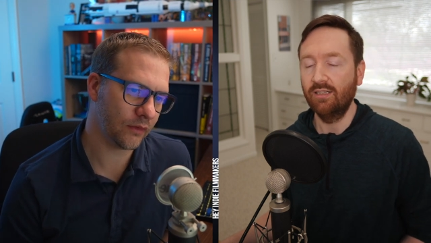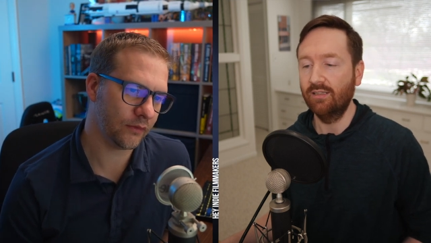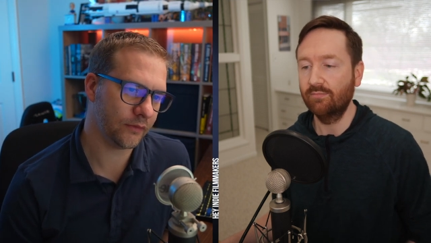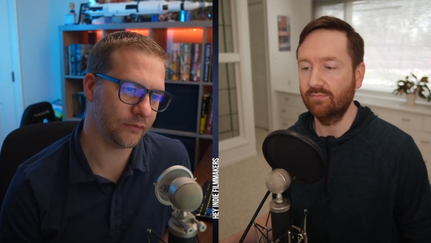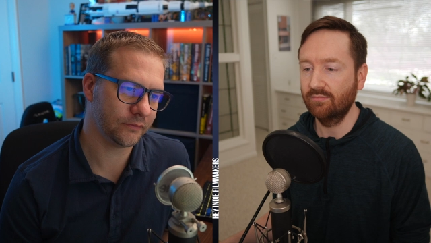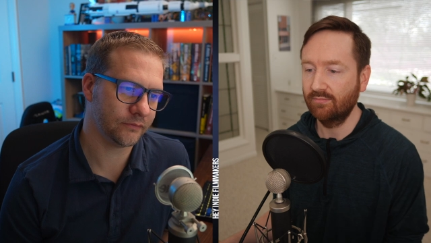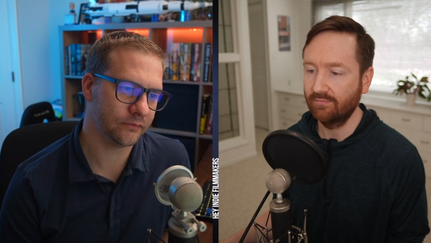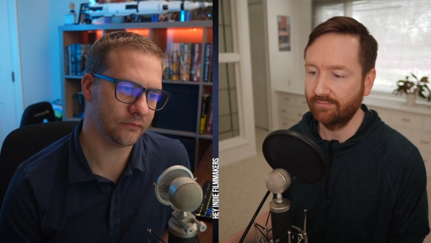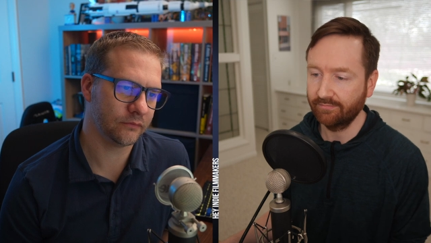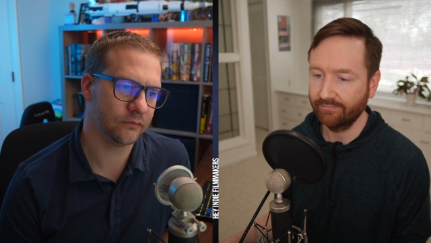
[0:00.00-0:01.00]
Speaker 1: um,
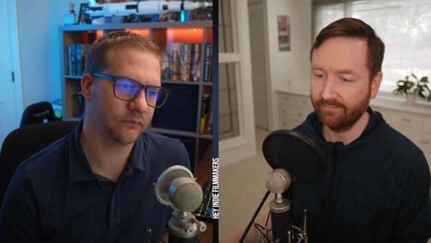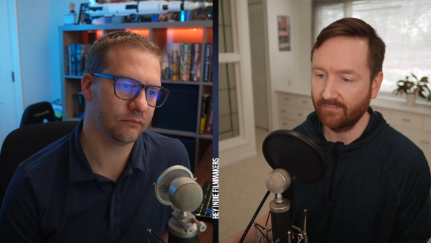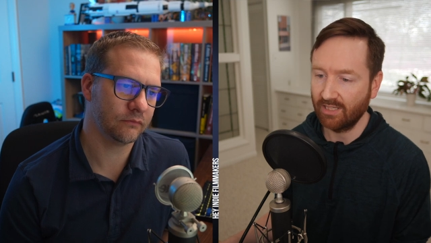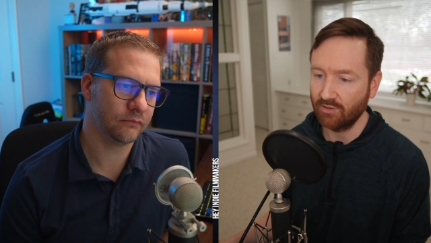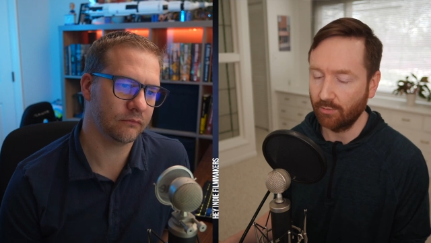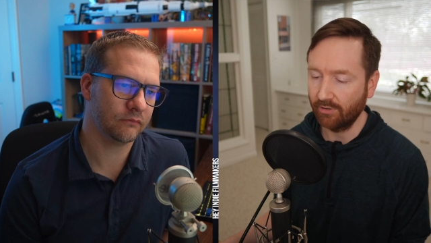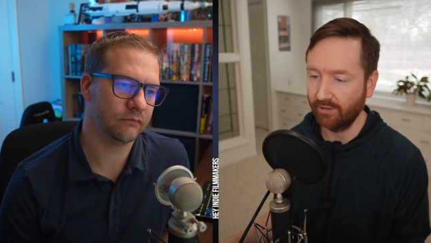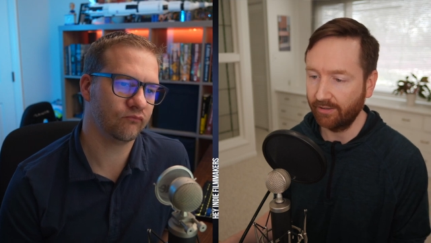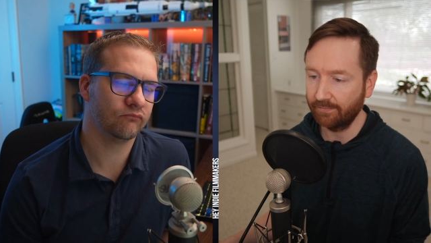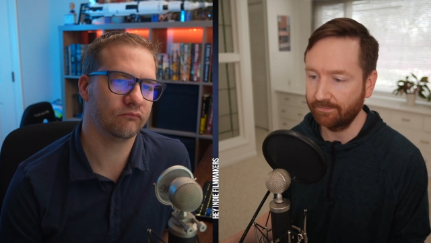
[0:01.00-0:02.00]
that sort of
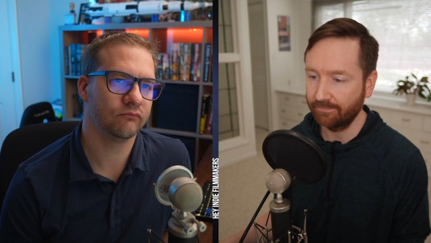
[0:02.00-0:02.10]
thing.